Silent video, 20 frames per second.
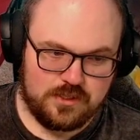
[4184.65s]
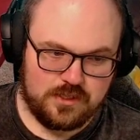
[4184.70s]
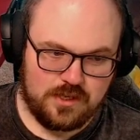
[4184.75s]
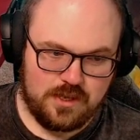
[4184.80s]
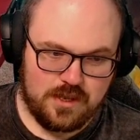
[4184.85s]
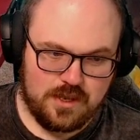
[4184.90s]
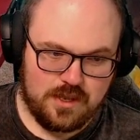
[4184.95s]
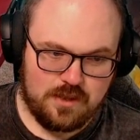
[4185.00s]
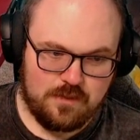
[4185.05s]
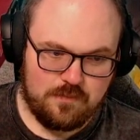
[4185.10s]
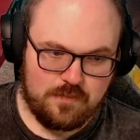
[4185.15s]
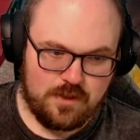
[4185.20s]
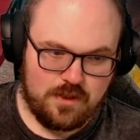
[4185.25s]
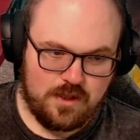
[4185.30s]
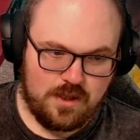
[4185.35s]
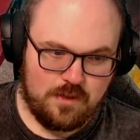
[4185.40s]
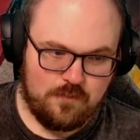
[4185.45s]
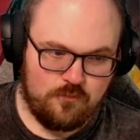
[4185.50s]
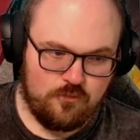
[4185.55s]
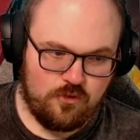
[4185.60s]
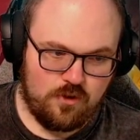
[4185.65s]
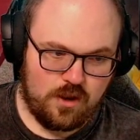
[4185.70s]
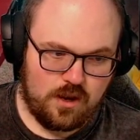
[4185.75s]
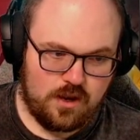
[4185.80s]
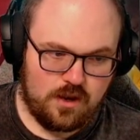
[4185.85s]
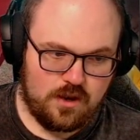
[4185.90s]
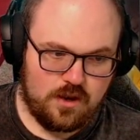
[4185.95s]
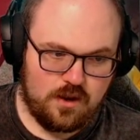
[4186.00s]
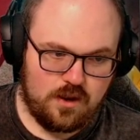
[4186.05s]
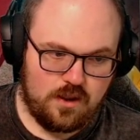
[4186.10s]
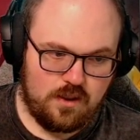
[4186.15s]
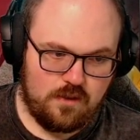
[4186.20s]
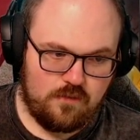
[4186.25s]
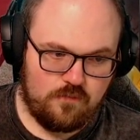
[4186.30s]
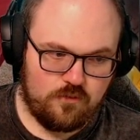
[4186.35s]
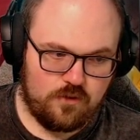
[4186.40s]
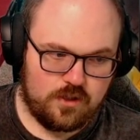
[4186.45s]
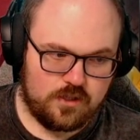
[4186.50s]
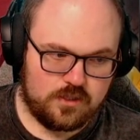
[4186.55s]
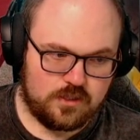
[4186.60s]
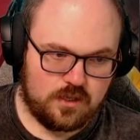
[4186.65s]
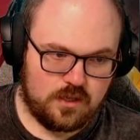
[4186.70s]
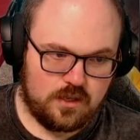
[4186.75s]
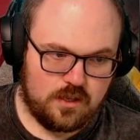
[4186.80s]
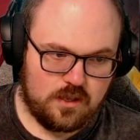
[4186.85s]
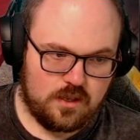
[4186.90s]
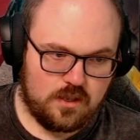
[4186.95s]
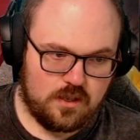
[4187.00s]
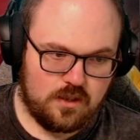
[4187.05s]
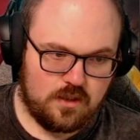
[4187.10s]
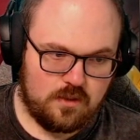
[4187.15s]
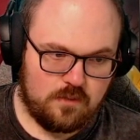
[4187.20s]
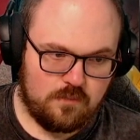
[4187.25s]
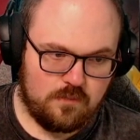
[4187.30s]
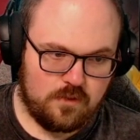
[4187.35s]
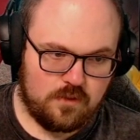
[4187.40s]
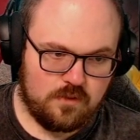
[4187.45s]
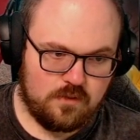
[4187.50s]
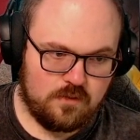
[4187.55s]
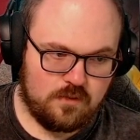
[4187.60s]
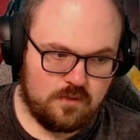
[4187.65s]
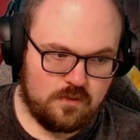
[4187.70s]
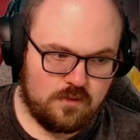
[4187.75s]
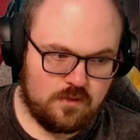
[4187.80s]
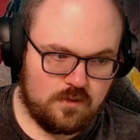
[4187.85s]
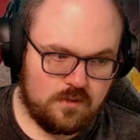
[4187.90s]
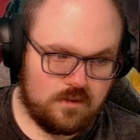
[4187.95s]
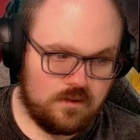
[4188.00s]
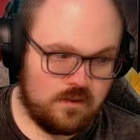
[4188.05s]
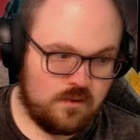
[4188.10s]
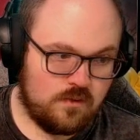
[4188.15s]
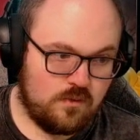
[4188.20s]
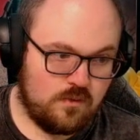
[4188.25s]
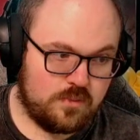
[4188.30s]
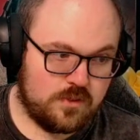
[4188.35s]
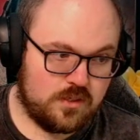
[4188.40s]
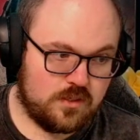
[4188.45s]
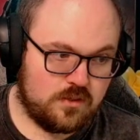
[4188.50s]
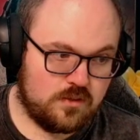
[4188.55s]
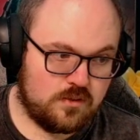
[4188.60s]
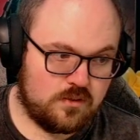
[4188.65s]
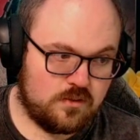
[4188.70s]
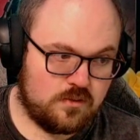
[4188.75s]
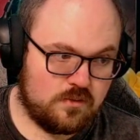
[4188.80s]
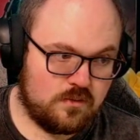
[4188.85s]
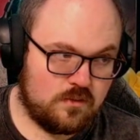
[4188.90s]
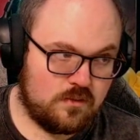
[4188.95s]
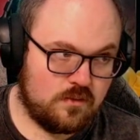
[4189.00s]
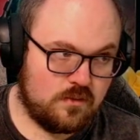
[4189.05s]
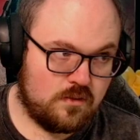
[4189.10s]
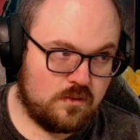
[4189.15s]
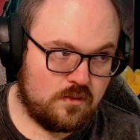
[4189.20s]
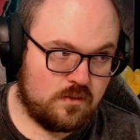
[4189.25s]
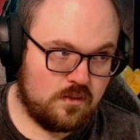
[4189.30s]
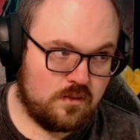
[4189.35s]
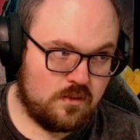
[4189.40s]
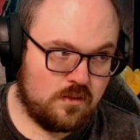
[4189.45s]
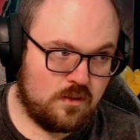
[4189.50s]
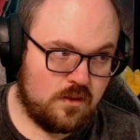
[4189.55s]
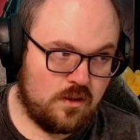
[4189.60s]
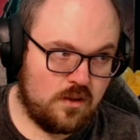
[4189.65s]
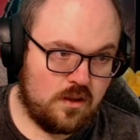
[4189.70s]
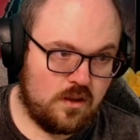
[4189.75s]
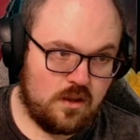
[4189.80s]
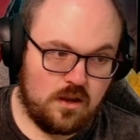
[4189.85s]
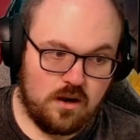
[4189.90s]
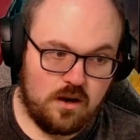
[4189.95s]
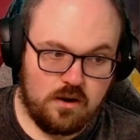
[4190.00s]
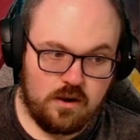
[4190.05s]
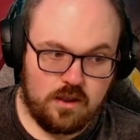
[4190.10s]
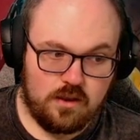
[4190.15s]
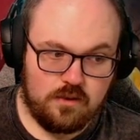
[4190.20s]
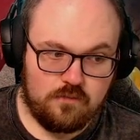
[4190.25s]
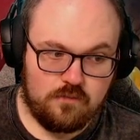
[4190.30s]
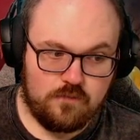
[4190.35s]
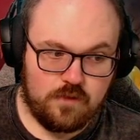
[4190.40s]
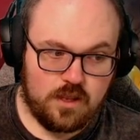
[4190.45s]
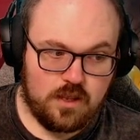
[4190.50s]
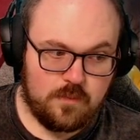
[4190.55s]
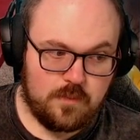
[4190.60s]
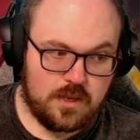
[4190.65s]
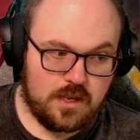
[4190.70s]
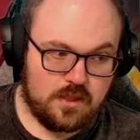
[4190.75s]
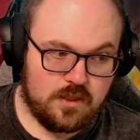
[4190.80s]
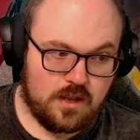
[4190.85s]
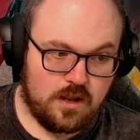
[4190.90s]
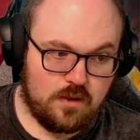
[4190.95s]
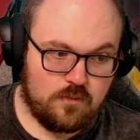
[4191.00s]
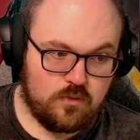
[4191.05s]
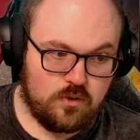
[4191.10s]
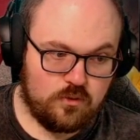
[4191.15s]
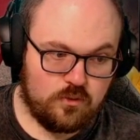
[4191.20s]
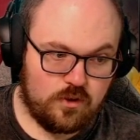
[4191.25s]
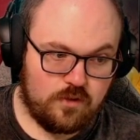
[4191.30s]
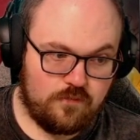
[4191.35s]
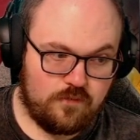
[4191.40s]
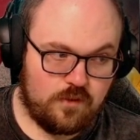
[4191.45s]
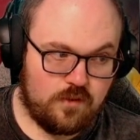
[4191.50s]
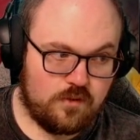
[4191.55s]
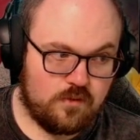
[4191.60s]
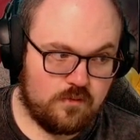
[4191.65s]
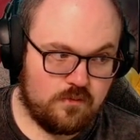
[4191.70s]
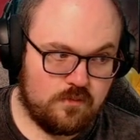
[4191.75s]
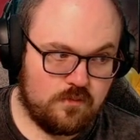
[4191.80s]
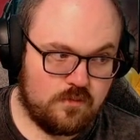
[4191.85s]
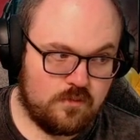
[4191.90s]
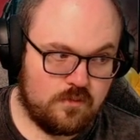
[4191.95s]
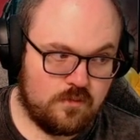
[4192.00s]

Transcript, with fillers: of the time, I'm right every time. Psst. All right, veil me and then I won't grief you.